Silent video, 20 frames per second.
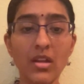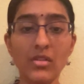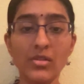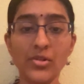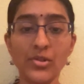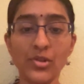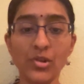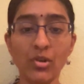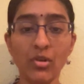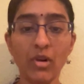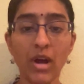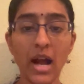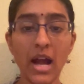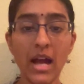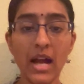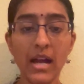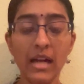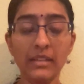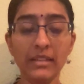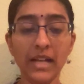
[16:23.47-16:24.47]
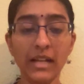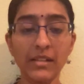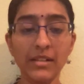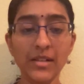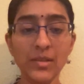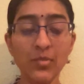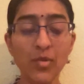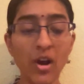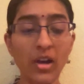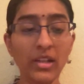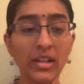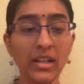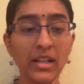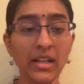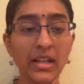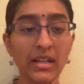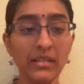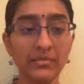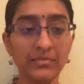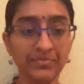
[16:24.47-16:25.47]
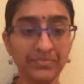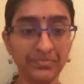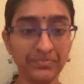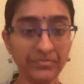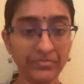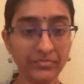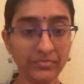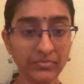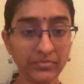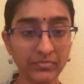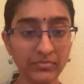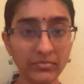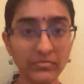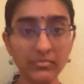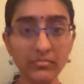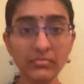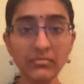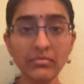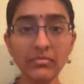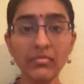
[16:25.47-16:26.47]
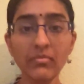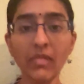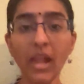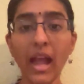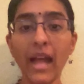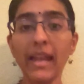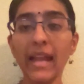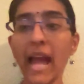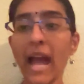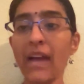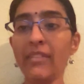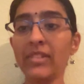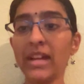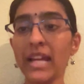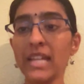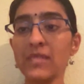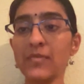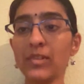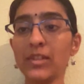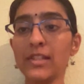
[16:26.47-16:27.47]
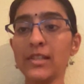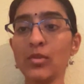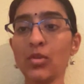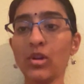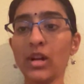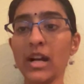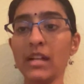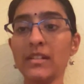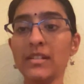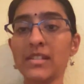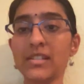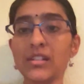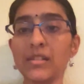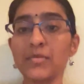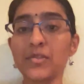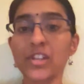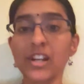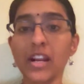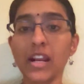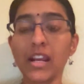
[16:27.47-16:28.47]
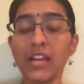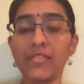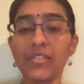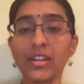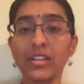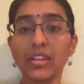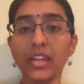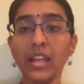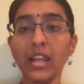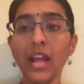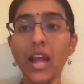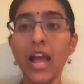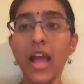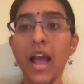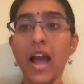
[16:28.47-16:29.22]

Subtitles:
So that is what I have, guys, for this loka description and everything.